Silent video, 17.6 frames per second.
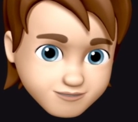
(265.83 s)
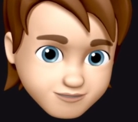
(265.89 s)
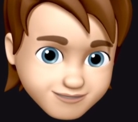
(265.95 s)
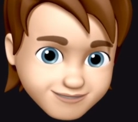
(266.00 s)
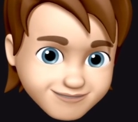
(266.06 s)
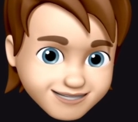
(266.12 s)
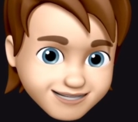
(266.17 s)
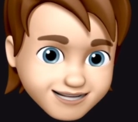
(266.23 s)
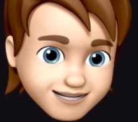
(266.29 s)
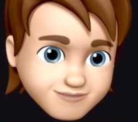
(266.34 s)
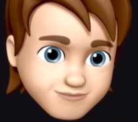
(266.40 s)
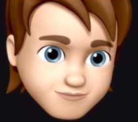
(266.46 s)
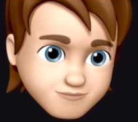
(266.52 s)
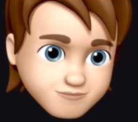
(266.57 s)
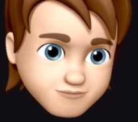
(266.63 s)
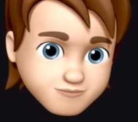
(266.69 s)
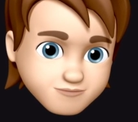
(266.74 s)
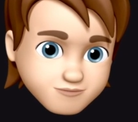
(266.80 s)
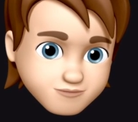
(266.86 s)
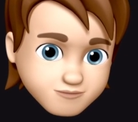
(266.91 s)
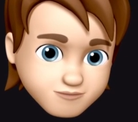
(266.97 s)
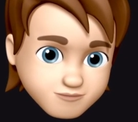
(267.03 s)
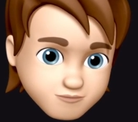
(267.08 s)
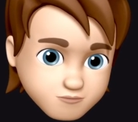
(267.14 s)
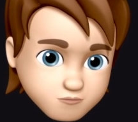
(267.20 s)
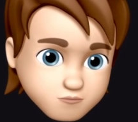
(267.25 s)
I can
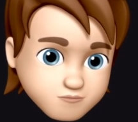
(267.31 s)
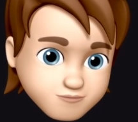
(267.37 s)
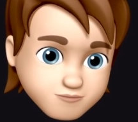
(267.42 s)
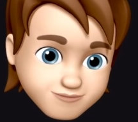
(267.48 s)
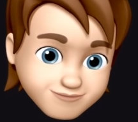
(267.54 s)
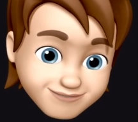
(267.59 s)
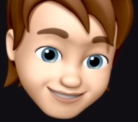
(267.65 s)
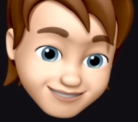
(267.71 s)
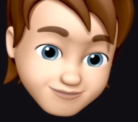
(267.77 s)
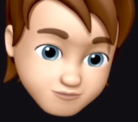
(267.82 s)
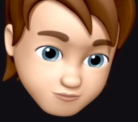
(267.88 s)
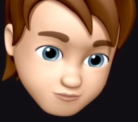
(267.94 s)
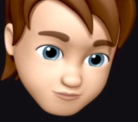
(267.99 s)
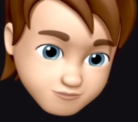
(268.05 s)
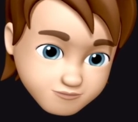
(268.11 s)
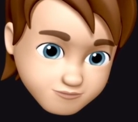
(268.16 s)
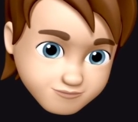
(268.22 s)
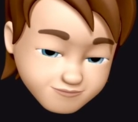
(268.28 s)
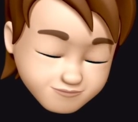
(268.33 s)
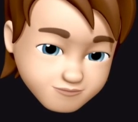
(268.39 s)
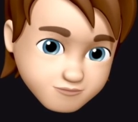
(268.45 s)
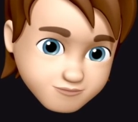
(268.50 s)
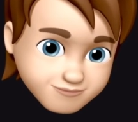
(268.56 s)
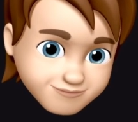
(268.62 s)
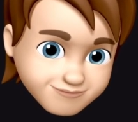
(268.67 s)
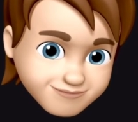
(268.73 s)
drill down if I
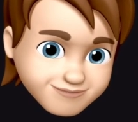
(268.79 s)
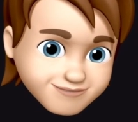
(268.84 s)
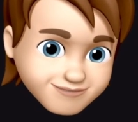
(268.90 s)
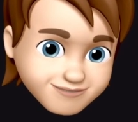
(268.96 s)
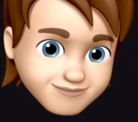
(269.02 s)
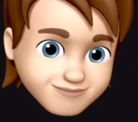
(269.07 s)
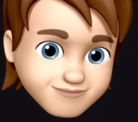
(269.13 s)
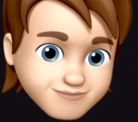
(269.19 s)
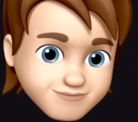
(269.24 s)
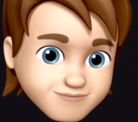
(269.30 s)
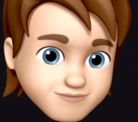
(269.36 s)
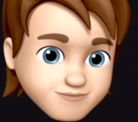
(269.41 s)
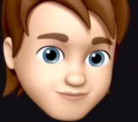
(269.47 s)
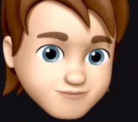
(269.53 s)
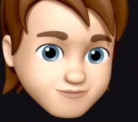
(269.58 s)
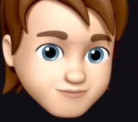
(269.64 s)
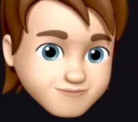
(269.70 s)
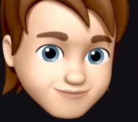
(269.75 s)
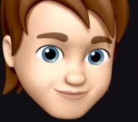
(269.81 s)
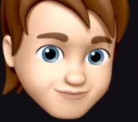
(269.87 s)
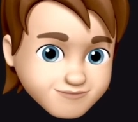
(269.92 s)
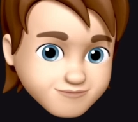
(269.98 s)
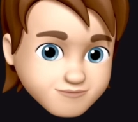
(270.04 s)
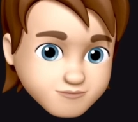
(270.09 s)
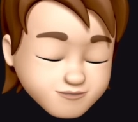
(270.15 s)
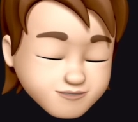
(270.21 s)
want to see the individual
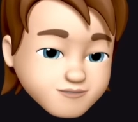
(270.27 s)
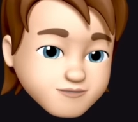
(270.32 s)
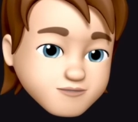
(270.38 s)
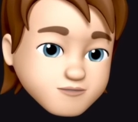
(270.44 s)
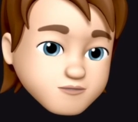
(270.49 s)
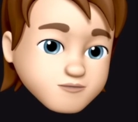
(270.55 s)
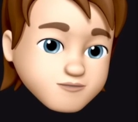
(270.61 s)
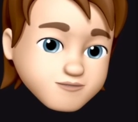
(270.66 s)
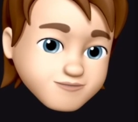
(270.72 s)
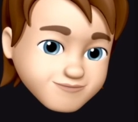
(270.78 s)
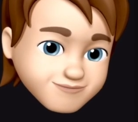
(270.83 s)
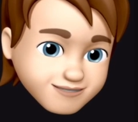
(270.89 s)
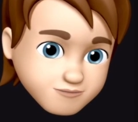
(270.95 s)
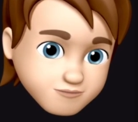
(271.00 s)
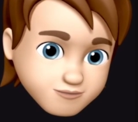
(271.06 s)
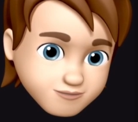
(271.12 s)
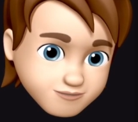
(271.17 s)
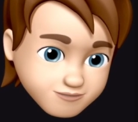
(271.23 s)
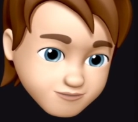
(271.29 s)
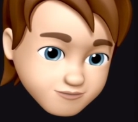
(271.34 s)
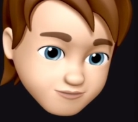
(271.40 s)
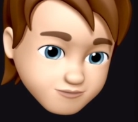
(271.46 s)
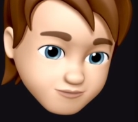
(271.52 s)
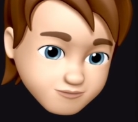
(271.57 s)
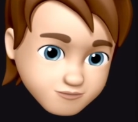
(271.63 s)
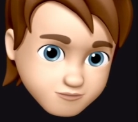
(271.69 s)
events by long tapping
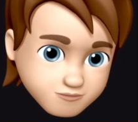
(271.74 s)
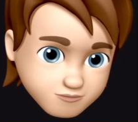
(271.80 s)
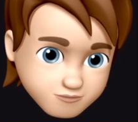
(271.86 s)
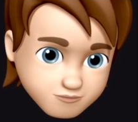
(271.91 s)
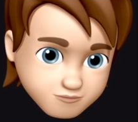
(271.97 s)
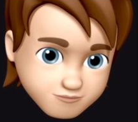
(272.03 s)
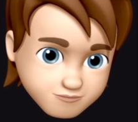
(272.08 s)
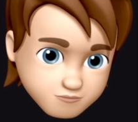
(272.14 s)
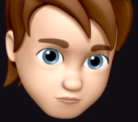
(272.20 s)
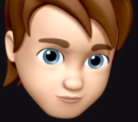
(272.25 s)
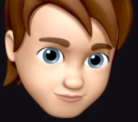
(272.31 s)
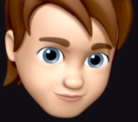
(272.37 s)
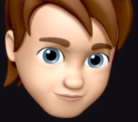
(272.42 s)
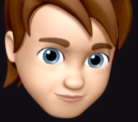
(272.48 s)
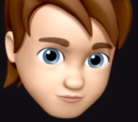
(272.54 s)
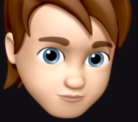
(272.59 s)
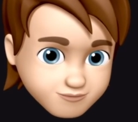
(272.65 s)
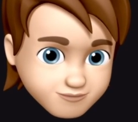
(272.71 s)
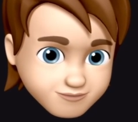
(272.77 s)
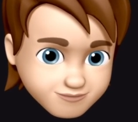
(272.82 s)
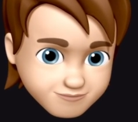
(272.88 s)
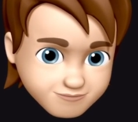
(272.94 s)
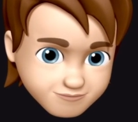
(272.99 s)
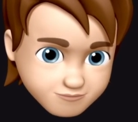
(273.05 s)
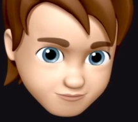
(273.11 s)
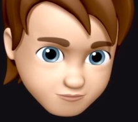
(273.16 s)
on one of the
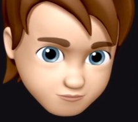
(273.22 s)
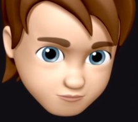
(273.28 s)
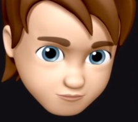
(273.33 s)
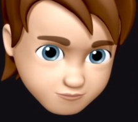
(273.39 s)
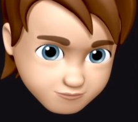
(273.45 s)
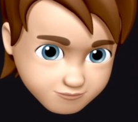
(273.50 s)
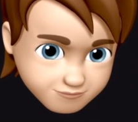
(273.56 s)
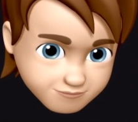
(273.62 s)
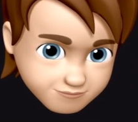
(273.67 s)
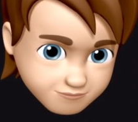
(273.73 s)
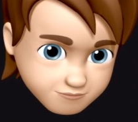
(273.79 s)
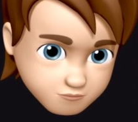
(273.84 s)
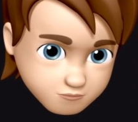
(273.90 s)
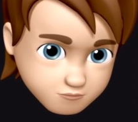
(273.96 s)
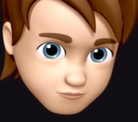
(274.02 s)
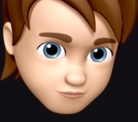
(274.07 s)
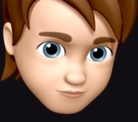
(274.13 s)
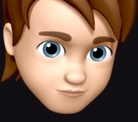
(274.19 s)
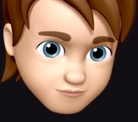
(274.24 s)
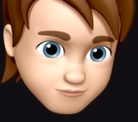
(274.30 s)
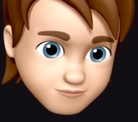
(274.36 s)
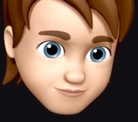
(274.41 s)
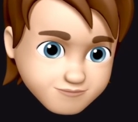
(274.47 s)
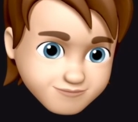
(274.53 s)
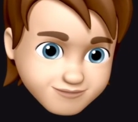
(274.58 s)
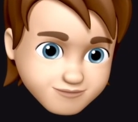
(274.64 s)
bars. So a single
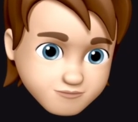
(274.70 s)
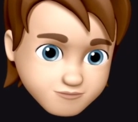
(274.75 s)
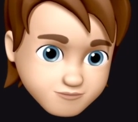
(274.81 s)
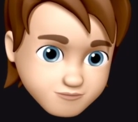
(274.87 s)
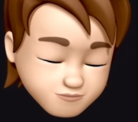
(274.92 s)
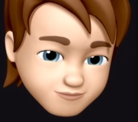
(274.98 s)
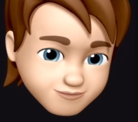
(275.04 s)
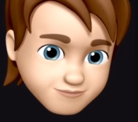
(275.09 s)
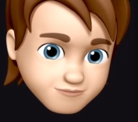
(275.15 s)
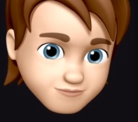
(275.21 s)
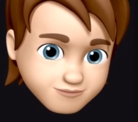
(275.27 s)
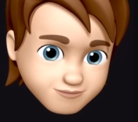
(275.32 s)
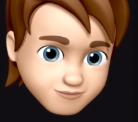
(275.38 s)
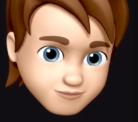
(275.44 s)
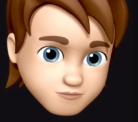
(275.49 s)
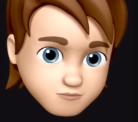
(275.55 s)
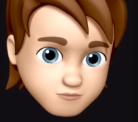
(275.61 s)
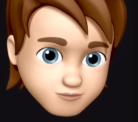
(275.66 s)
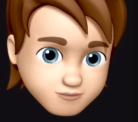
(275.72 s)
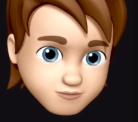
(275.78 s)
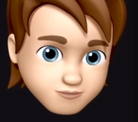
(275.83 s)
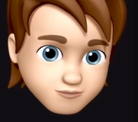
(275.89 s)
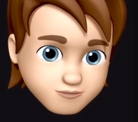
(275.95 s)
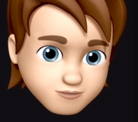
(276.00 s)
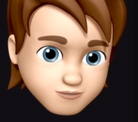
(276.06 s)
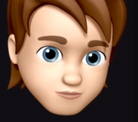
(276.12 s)
tap will give me the number,
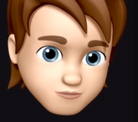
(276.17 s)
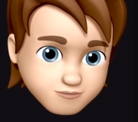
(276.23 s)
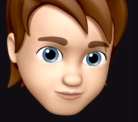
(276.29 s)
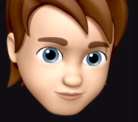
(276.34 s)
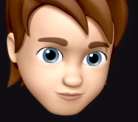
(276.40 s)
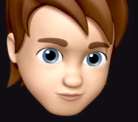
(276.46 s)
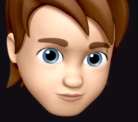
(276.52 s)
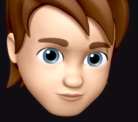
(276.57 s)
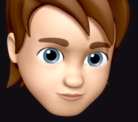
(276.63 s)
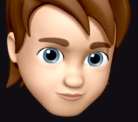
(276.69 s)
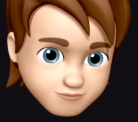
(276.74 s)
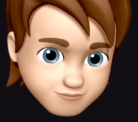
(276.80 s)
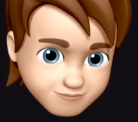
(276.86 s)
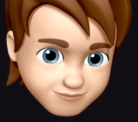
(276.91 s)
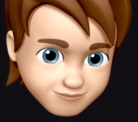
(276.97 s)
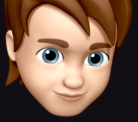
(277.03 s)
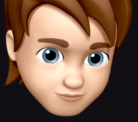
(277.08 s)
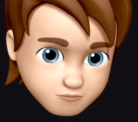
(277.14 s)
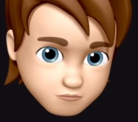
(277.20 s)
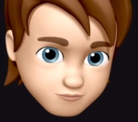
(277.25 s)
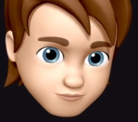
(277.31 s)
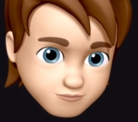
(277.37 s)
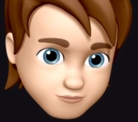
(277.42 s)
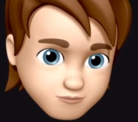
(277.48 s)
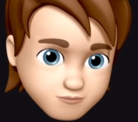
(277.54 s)
but a long tap